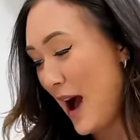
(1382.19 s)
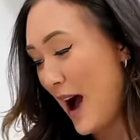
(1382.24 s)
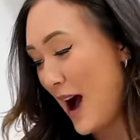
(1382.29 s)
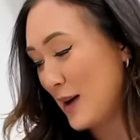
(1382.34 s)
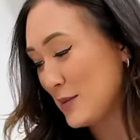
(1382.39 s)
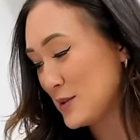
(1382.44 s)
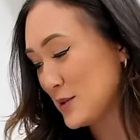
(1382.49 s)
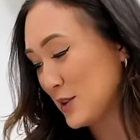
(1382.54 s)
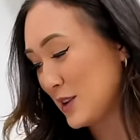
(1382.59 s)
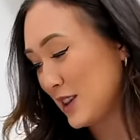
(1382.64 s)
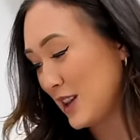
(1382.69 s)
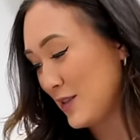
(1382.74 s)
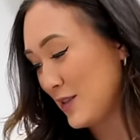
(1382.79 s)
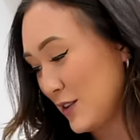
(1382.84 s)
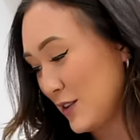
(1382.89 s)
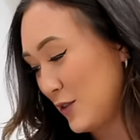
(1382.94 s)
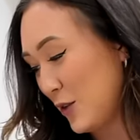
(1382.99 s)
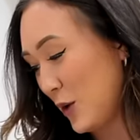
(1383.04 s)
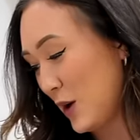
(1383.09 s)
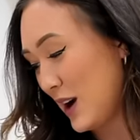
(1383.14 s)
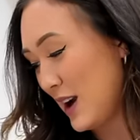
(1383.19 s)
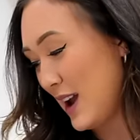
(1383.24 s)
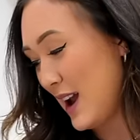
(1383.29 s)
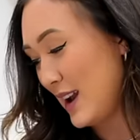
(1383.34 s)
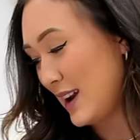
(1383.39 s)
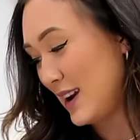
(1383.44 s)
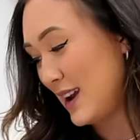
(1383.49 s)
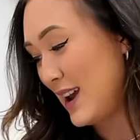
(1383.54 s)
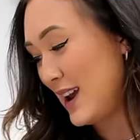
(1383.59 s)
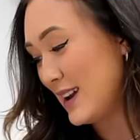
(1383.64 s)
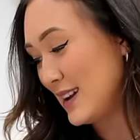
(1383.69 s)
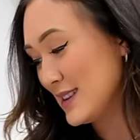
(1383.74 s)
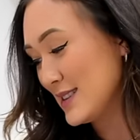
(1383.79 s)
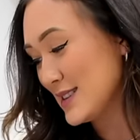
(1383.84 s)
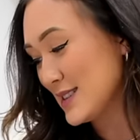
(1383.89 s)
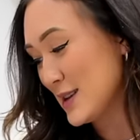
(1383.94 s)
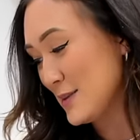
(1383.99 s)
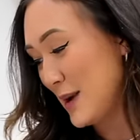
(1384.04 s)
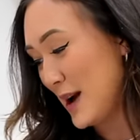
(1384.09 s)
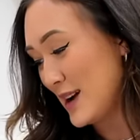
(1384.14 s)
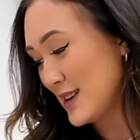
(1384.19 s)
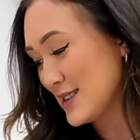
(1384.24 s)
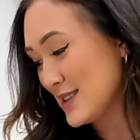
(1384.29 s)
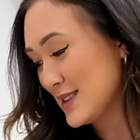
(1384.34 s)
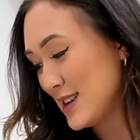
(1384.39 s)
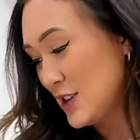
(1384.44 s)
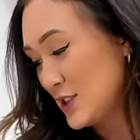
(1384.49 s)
absolutely for it, and it is the best.